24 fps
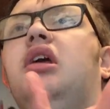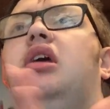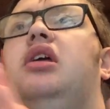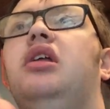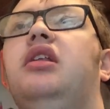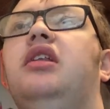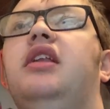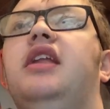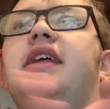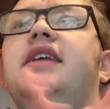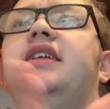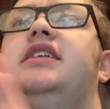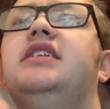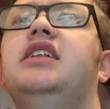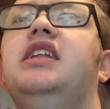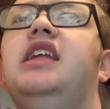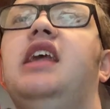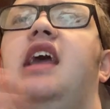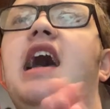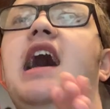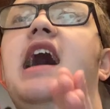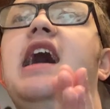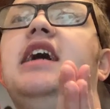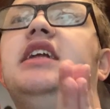in this
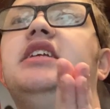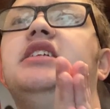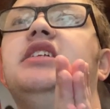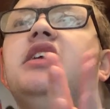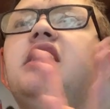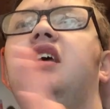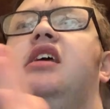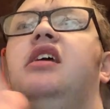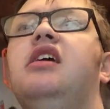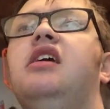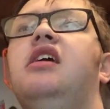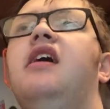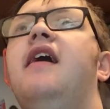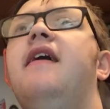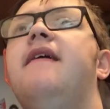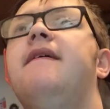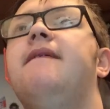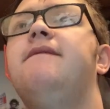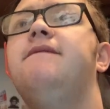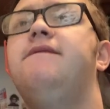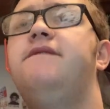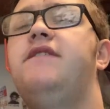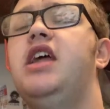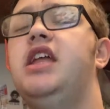cast,
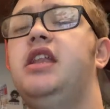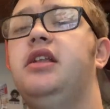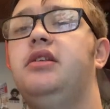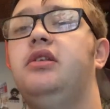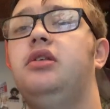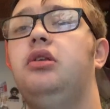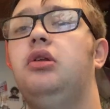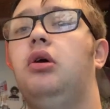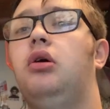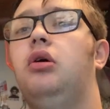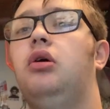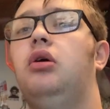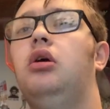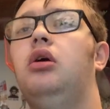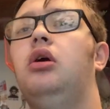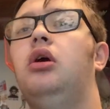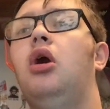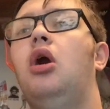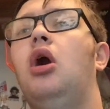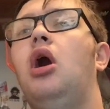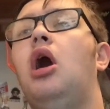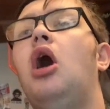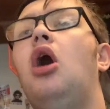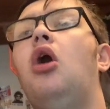Victor.
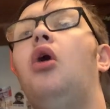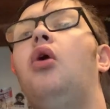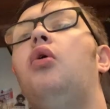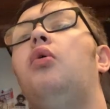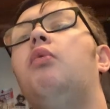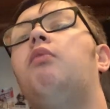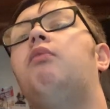Oh